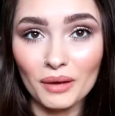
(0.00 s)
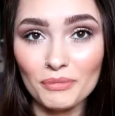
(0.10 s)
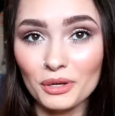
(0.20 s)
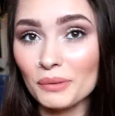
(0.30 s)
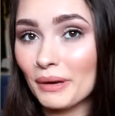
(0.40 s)
I
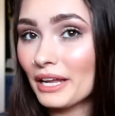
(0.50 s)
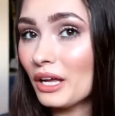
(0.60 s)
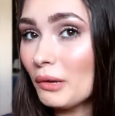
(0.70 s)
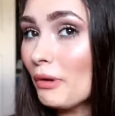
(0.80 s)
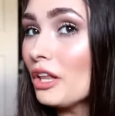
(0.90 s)
built mine
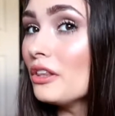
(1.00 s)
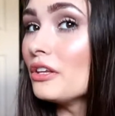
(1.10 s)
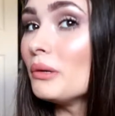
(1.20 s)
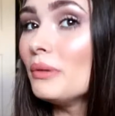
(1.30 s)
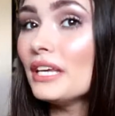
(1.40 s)
up a
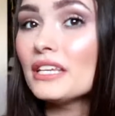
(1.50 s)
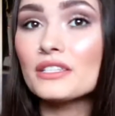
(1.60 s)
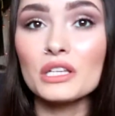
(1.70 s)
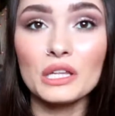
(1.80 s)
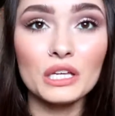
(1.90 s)
little
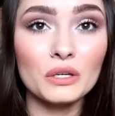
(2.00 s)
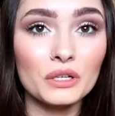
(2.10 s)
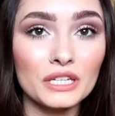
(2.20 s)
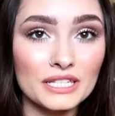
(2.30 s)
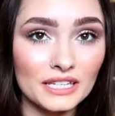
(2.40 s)
bit so that you
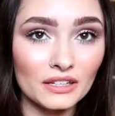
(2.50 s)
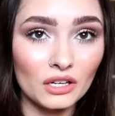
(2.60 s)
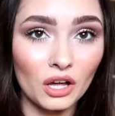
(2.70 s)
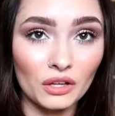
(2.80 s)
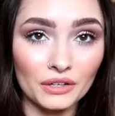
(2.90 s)
could see the
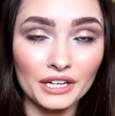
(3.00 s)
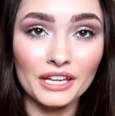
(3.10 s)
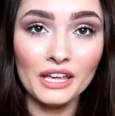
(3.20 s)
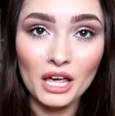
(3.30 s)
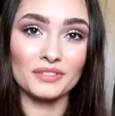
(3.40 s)
color in
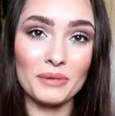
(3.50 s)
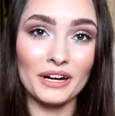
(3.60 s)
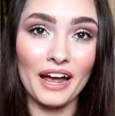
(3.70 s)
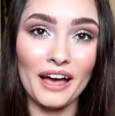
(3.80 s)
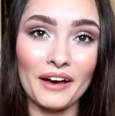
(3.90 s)
it. No
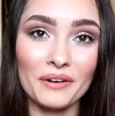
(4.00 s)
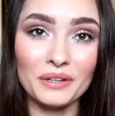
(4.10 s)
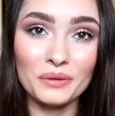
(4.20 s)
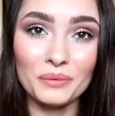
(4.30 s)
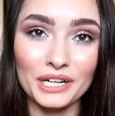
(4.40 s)
matter how
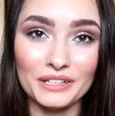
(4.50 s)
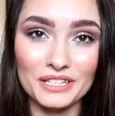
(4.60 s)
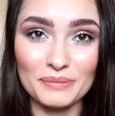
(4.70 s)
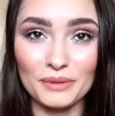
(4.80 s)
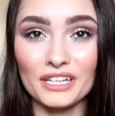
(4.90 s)
you wear
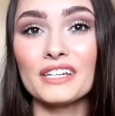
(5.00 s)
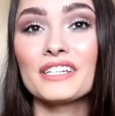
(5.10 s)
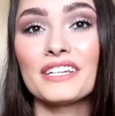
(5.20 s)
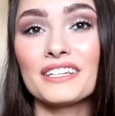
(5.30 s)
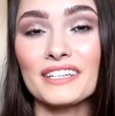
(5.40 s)
this
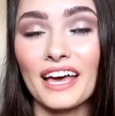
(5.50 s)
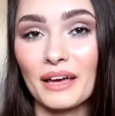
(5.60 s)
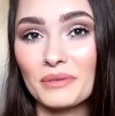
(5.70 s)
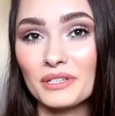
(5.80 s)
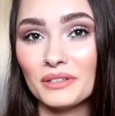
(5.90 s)
blush, it is
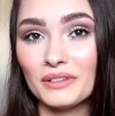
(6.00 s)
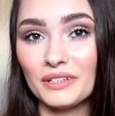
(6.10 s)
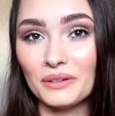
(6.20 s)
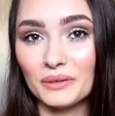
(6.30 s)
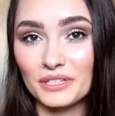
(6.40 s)

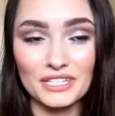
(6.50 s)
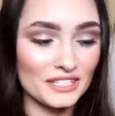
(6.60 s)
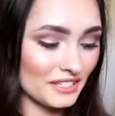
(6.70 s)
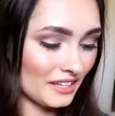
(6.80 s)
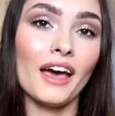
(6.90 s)
absolutely gorgeous.
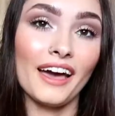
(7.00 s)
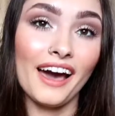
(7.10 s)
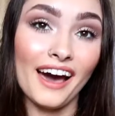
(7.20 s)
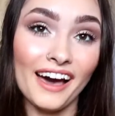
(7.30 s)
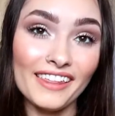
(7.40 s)
I
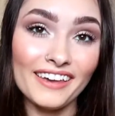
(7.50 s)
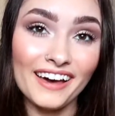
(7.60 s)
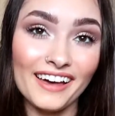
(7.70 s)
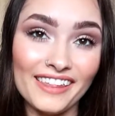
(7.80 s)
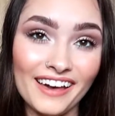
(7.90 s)
highly,
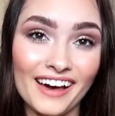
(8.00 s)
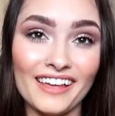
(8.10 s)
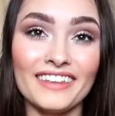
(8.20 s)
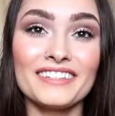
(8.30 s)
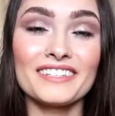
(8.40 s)
highly,
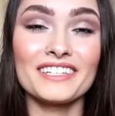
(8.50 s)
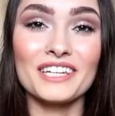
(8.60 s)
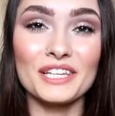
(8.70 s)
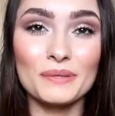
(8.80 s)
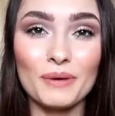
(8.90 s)
highly
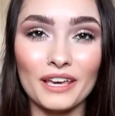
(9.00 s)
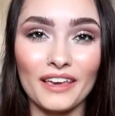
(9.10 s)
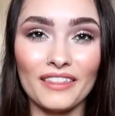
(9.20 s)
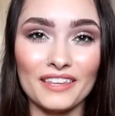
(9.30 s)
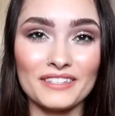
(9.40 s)
suggest
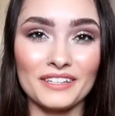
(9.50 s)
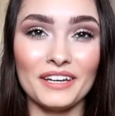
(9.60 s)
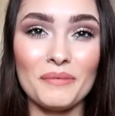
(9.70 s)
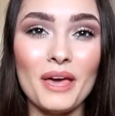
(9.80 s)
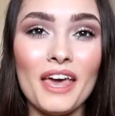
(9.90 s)
picking this
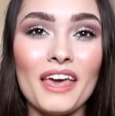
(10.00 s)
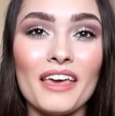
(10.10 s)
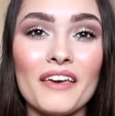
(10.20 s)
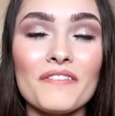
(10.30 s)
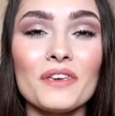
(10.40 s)
up
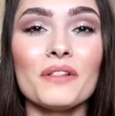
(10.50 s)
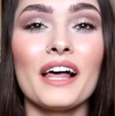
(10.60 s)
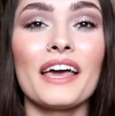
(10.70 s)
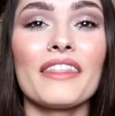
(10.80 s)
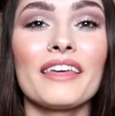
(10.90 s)
if you
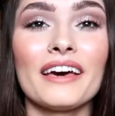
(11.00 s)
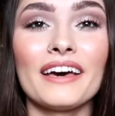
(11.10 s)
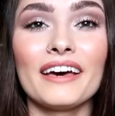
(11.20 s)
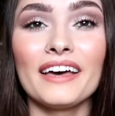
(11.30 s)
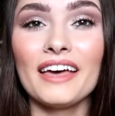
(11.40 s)
like
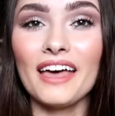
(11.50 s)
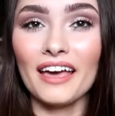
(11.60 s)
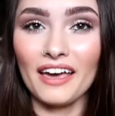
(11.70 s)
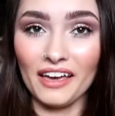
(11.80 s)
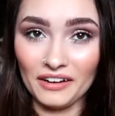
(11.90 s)
that
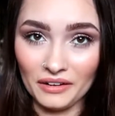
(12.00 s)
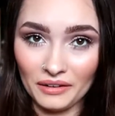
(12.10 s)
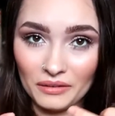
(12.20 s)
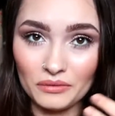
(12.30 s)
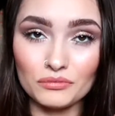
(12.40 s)
kind
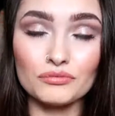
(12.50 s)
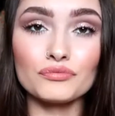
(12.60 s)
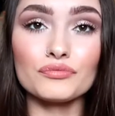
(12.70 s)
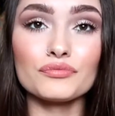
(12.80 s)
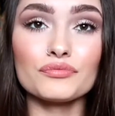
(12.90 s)
of,
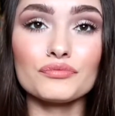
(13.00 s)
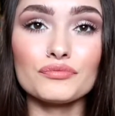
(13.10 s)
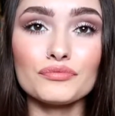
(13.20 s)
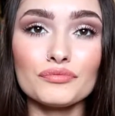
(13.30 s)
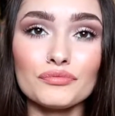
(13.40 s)

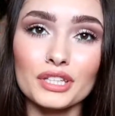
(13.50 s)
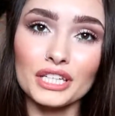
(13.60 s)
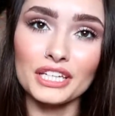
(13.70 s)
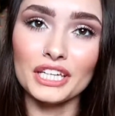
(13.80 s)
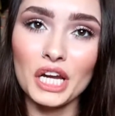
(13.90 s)

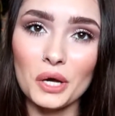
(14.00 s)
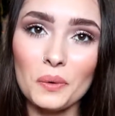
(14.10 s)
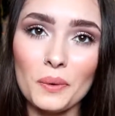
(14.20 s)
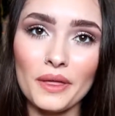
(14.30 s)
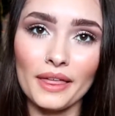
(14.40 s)
you know,
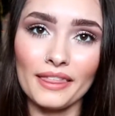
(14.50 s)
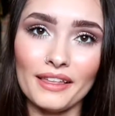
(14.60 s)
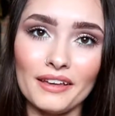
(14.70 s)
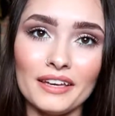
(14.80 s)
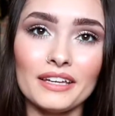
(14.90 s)

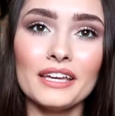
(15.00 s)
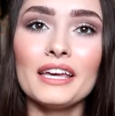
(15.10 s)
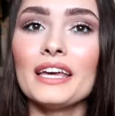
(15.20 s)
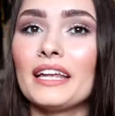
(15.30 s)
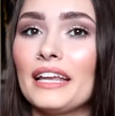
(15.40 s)
that
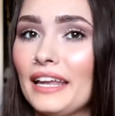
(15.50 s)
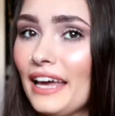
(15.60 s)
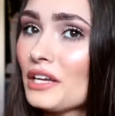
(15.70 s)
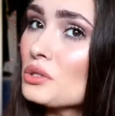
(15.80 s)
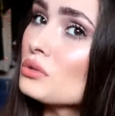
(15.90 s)

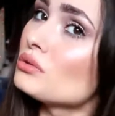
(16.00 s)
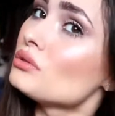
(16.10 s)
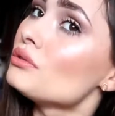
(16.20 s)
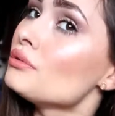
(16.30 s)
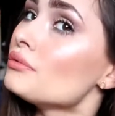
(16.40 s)

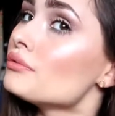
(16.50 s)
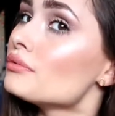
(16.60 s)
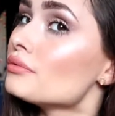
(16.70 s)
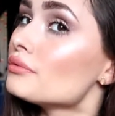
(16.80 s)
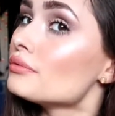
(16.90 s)
natural
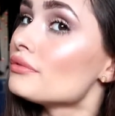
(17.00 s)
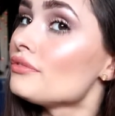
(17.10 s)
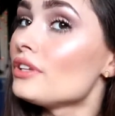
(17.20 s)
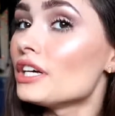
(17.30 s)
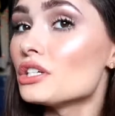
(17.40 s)

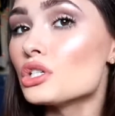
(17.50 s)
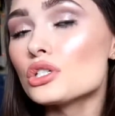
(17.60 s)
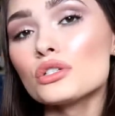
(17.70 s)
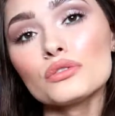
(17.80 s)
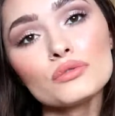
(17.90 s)
blush.